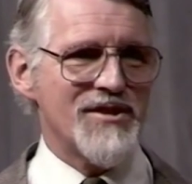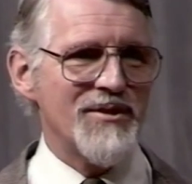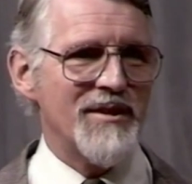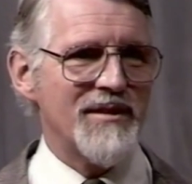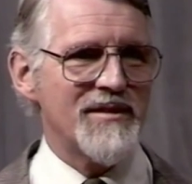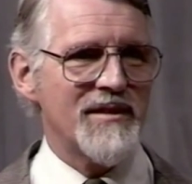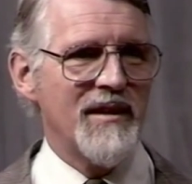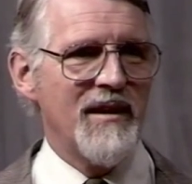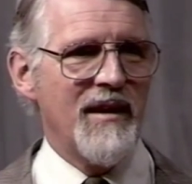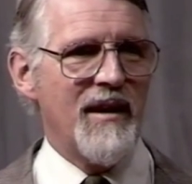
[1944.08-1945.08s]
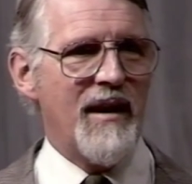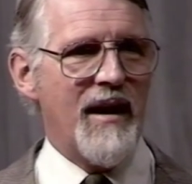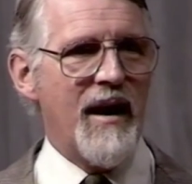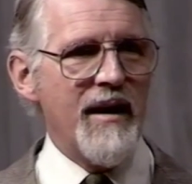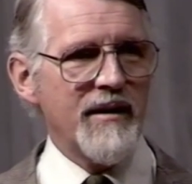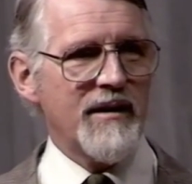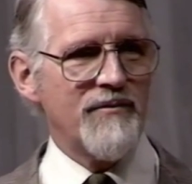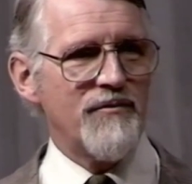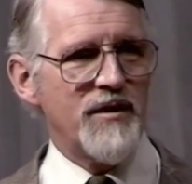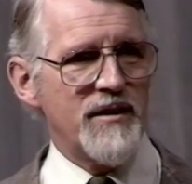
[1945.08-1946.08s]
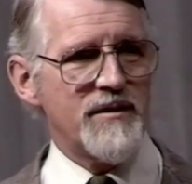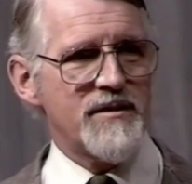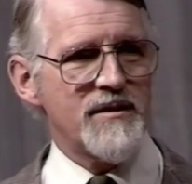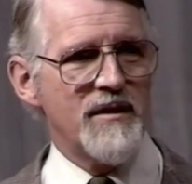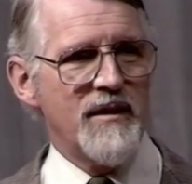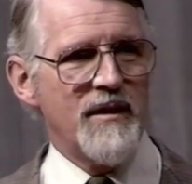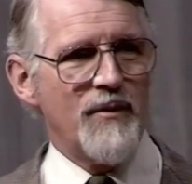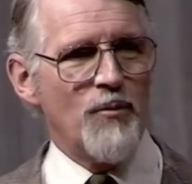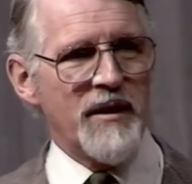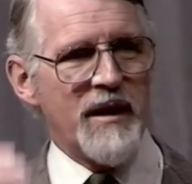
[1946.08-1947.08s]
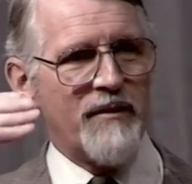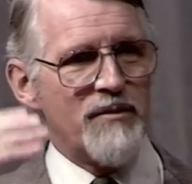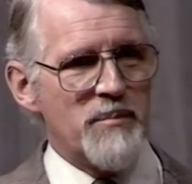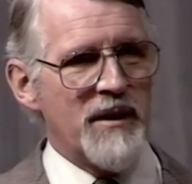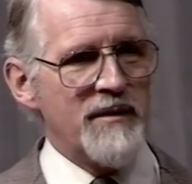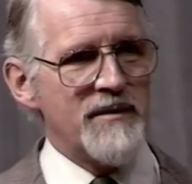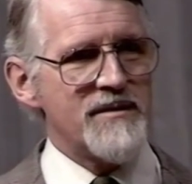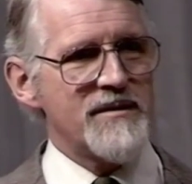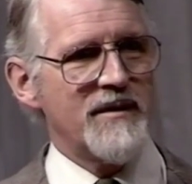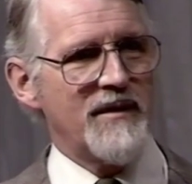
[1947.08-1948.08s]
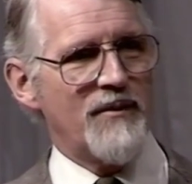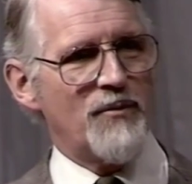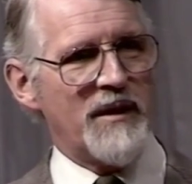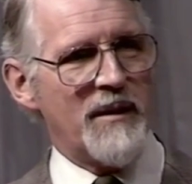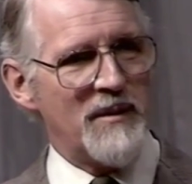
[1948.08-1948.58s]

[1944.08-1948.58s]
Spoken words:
to it. I convert when I repent, when I